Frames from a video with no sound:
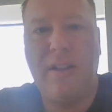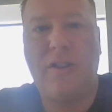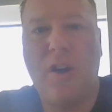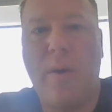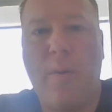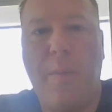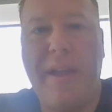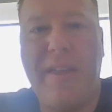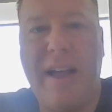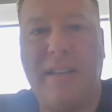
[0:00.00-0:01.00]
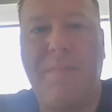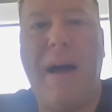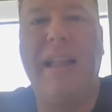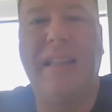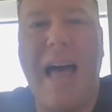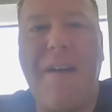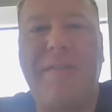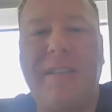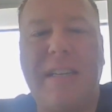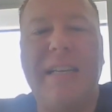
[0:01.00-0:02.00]
And so it will be this: my
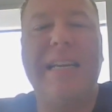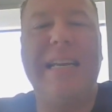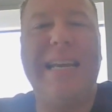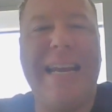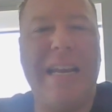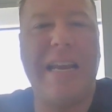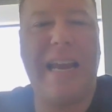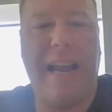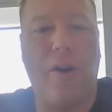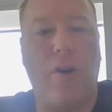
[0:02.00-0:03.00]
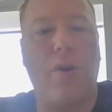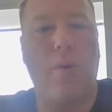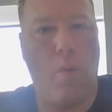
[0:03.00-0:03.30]
left indicator